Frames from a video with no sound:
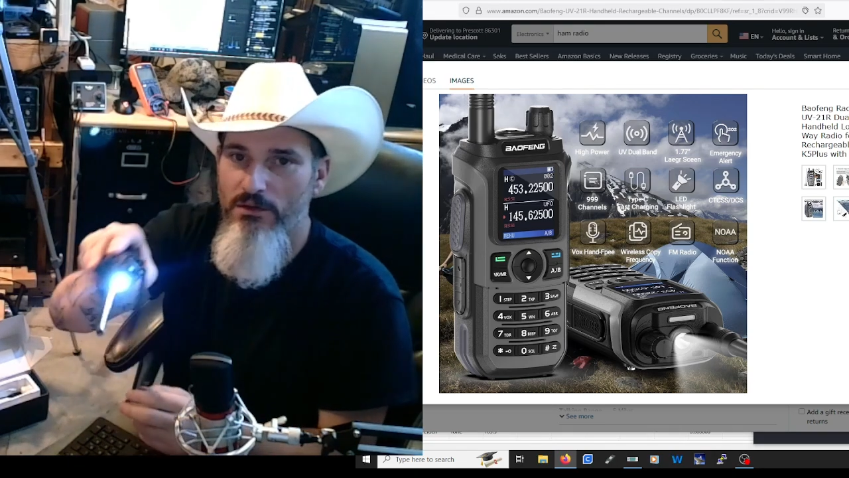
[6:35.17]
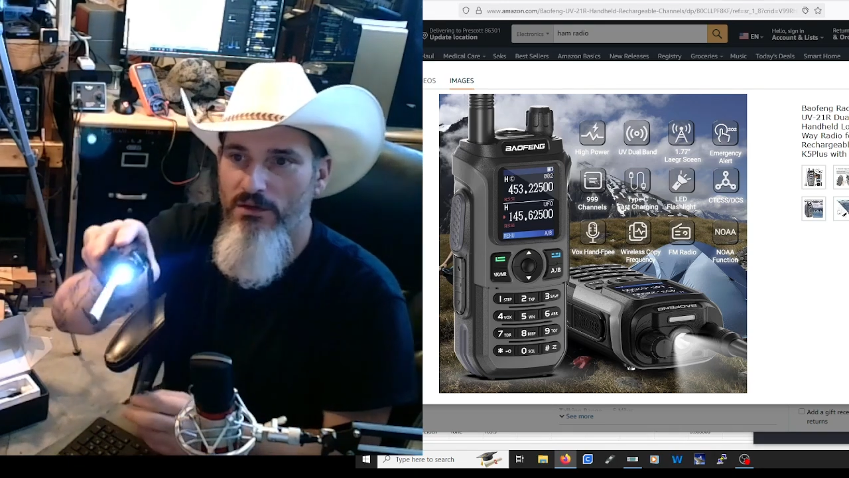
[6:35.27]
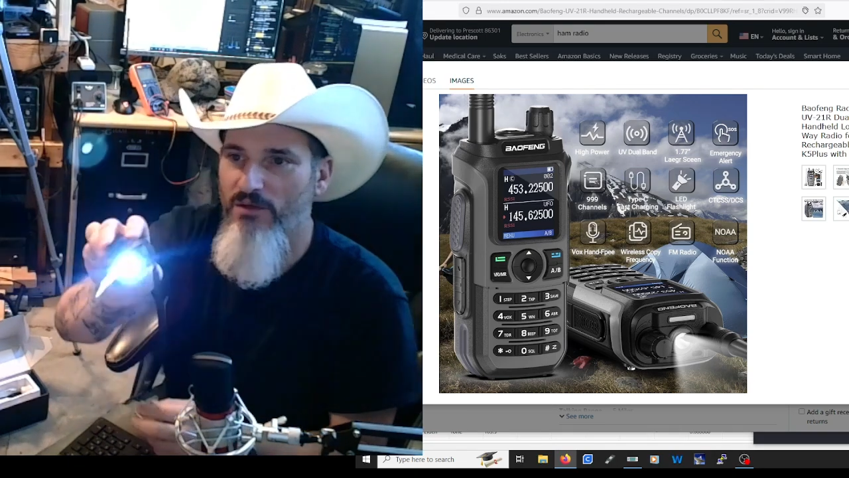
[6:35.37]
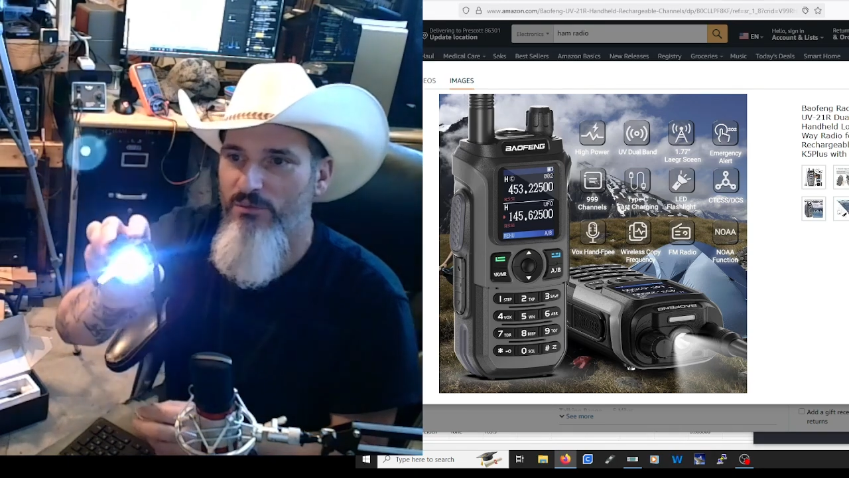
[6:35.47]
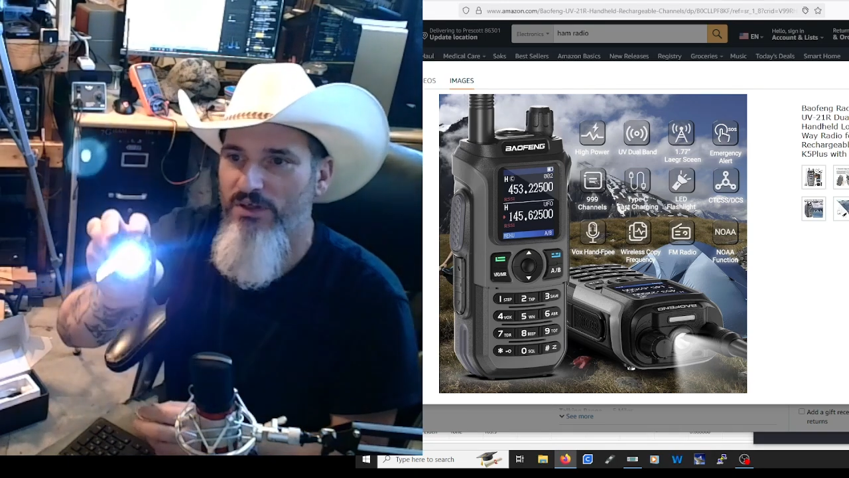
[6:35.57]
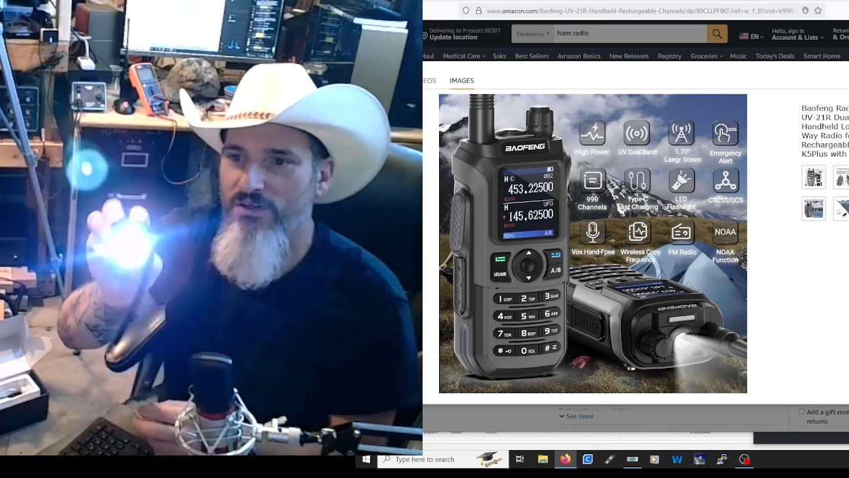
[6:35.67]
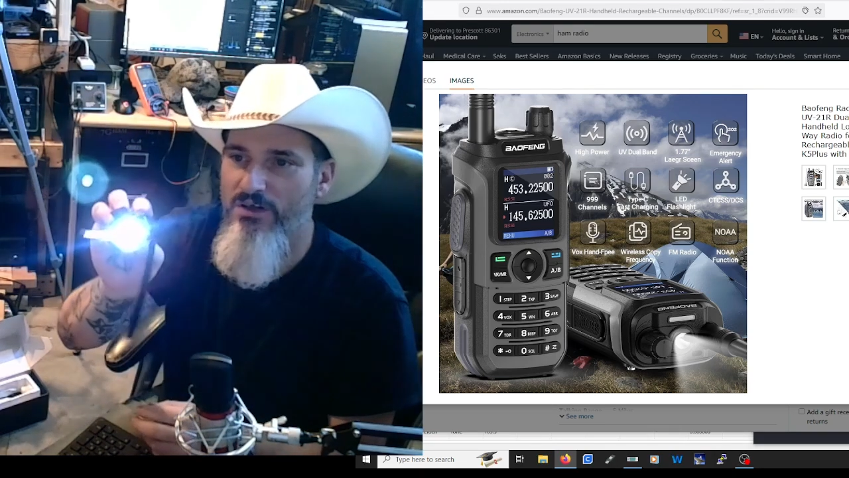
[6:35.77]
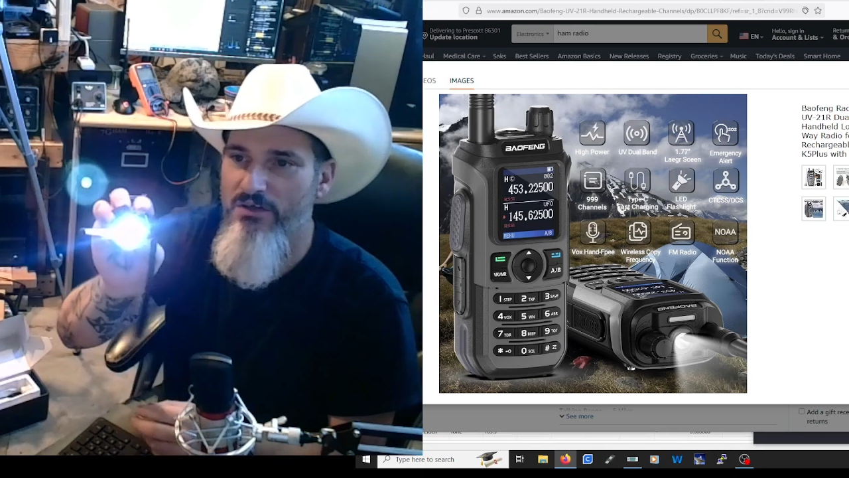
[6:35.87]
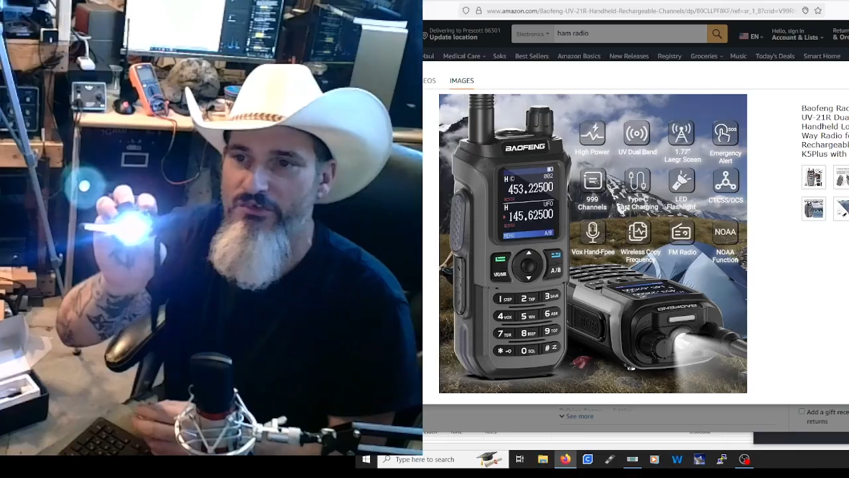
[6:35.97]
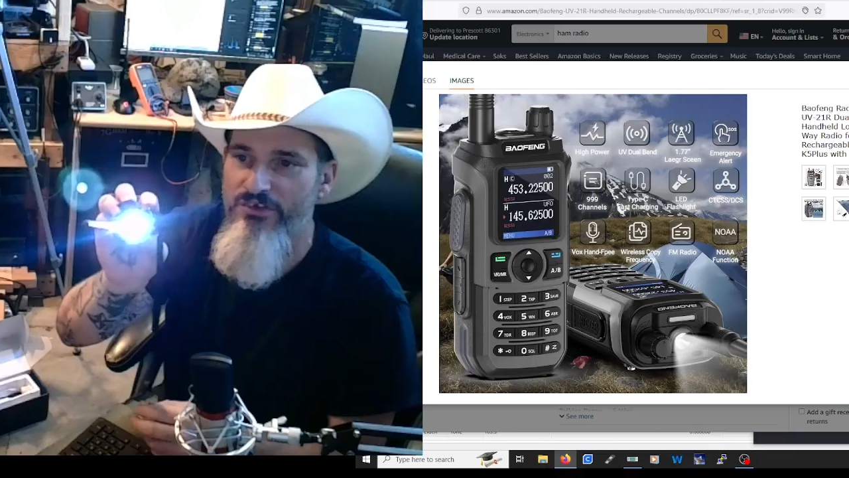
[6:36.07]
I mean, you
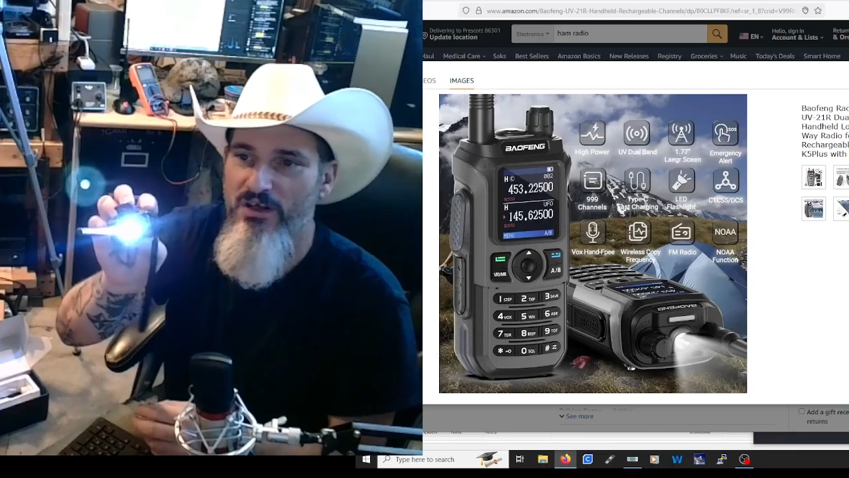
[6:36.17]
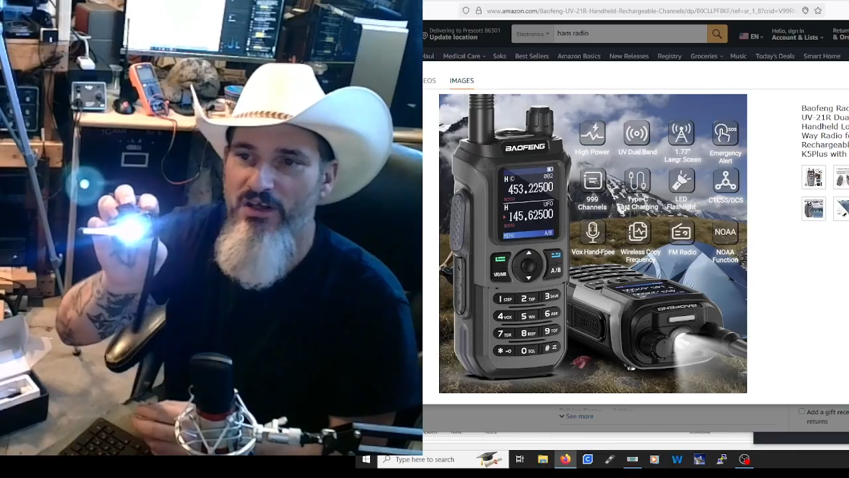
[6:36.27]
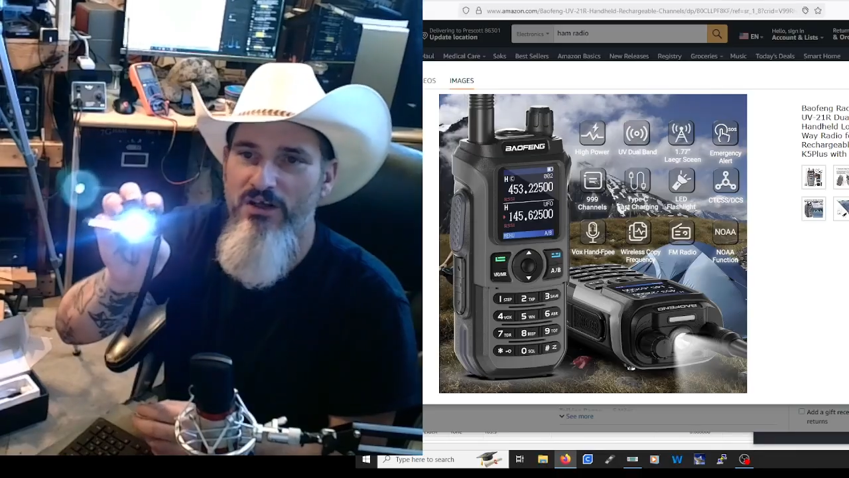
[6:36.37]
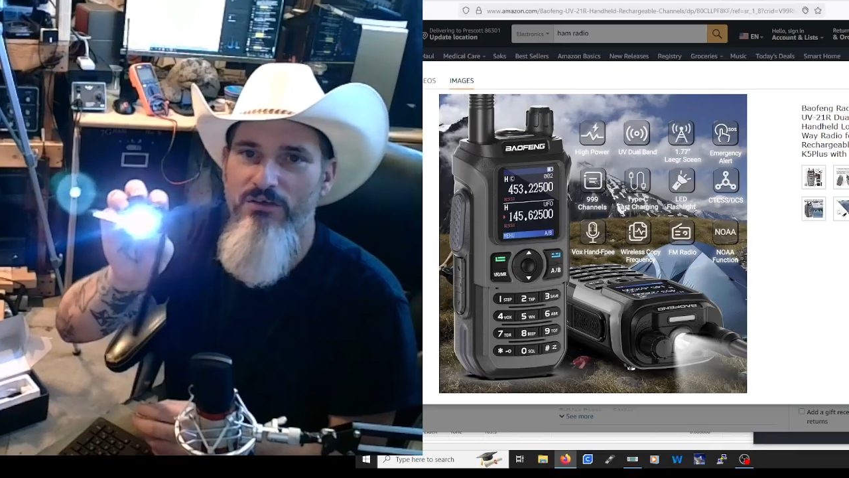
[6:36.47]
can see it